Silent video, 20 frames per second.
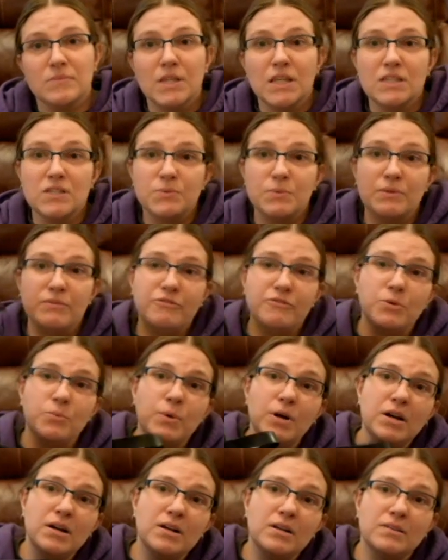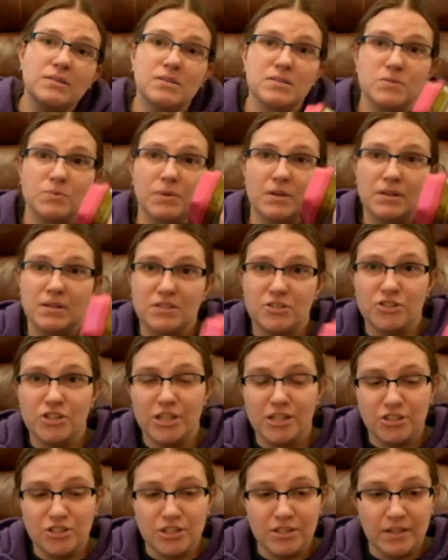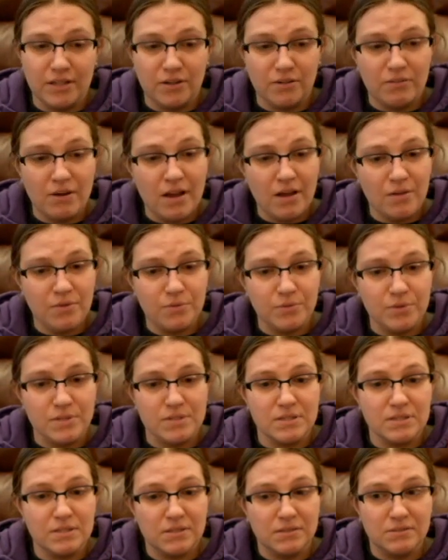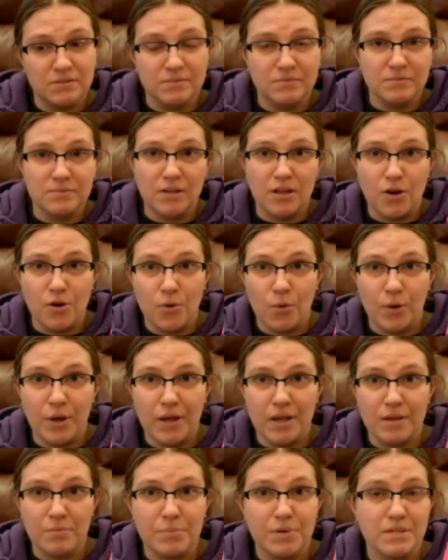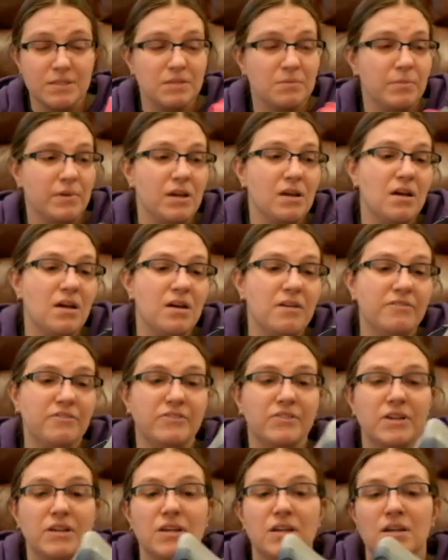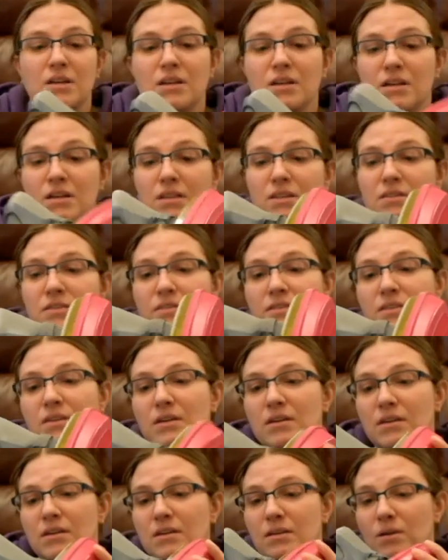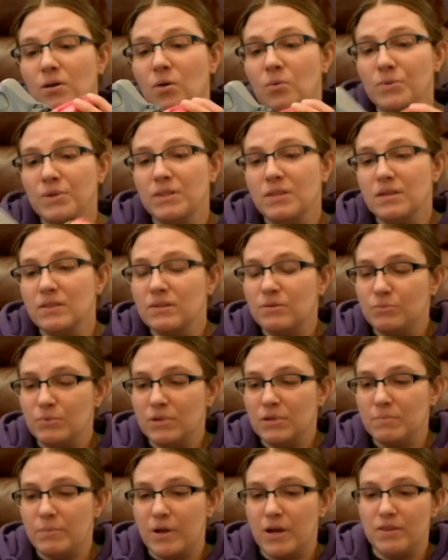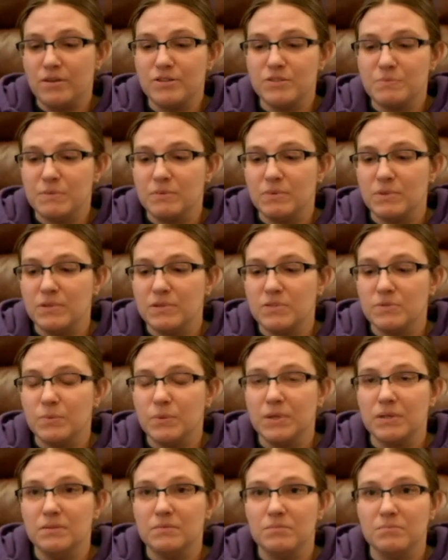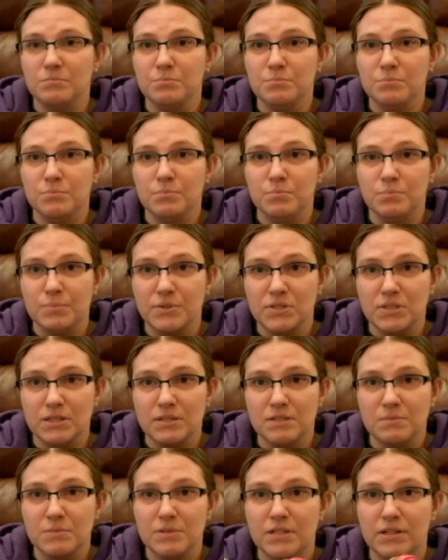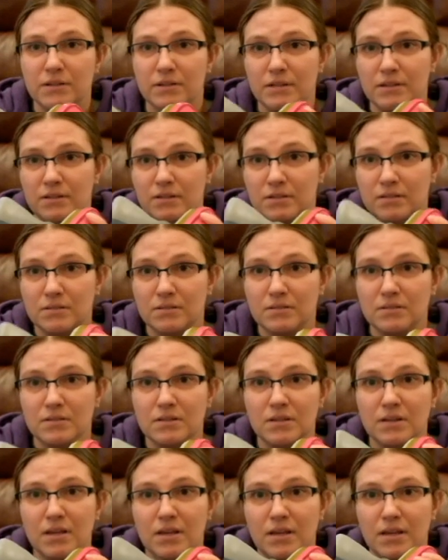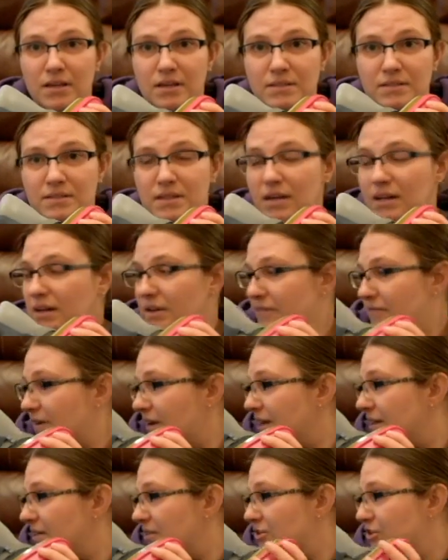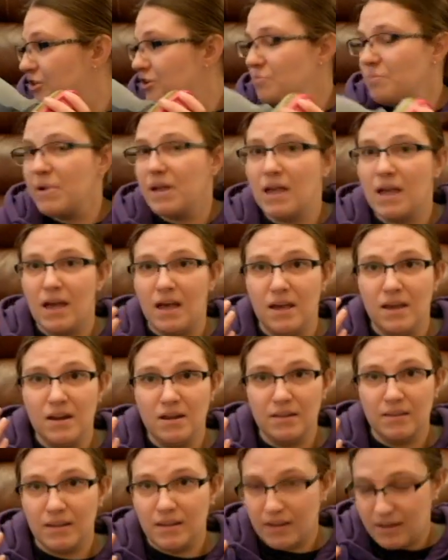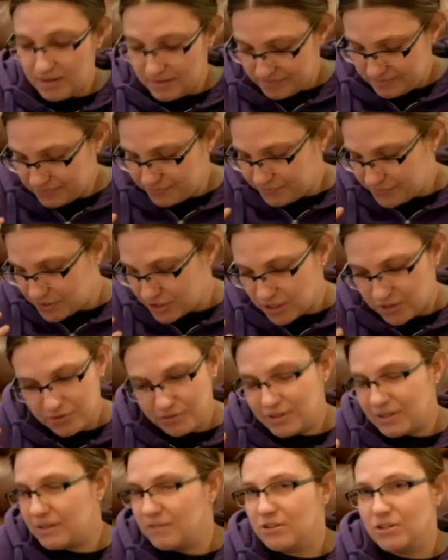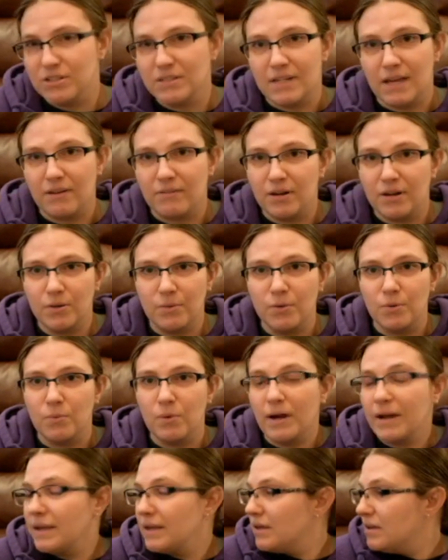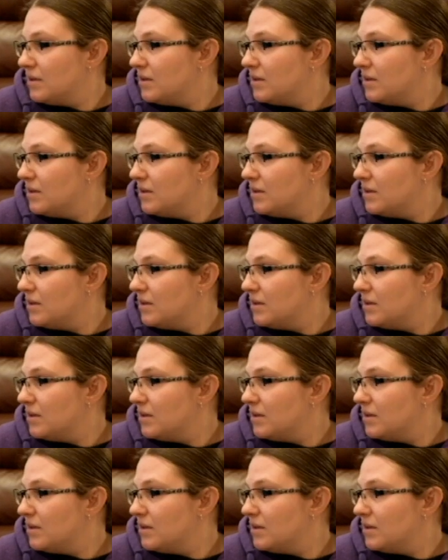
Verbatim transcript: This one for work, this one because changing it around was annoying and pissing me off. The only thing that really bothers me with this one, besides the material, is that if I turn my head, like I generally look down, I don't know why,